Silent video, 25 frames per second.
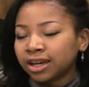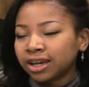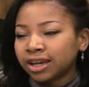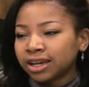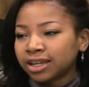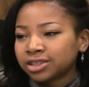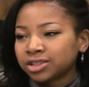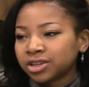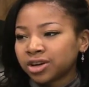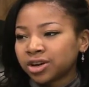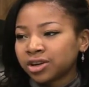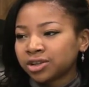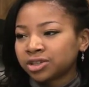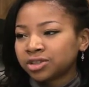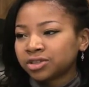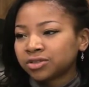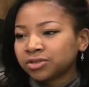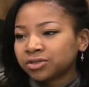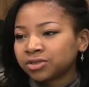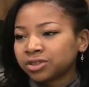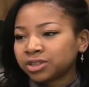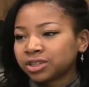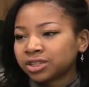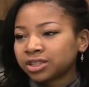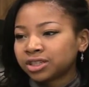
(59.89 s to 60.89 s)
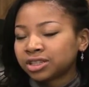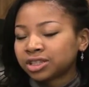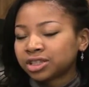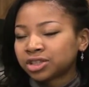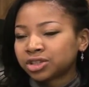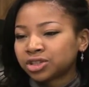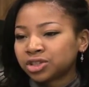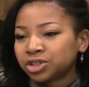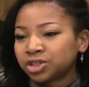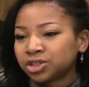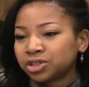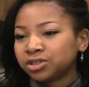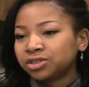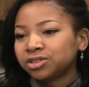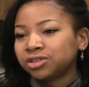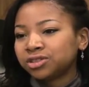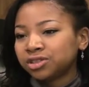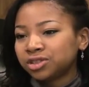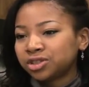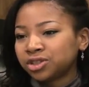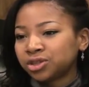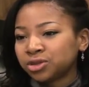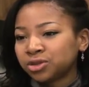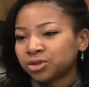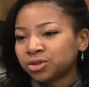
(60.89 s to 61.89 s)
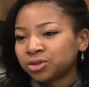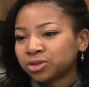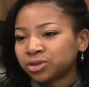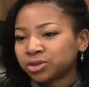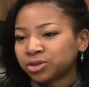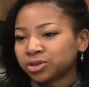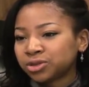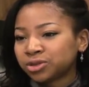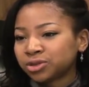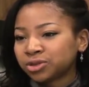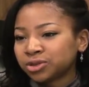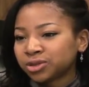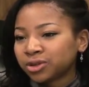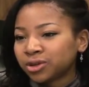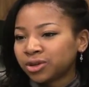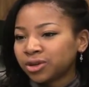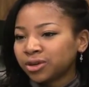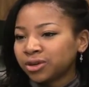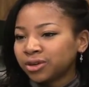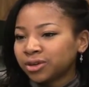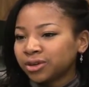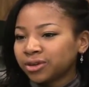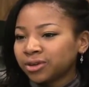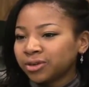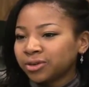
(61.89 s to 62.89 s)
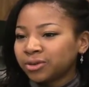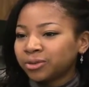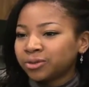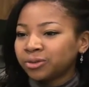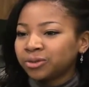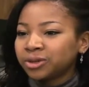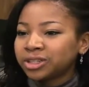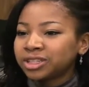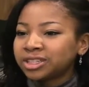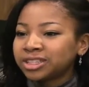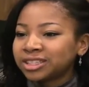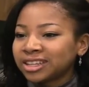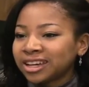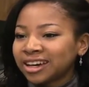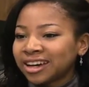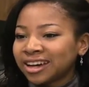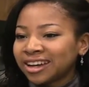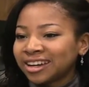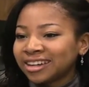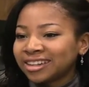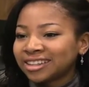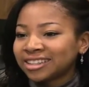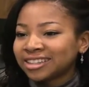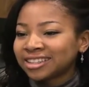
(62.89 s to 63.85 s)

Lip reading: it's hard to really just choose which side and